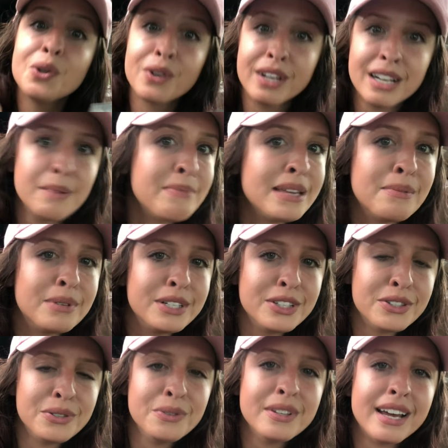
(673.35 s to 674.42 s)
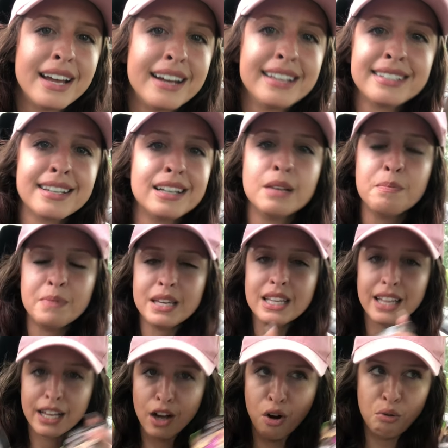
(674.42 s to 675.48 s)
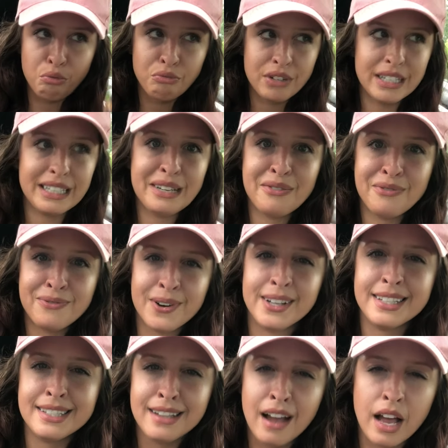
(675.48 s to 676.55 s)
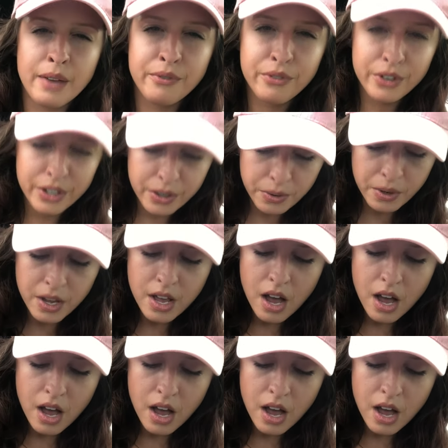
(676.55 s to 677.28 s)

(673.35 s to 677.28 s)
You're gonna be able to do that. It's gonna be like a really fun time for you.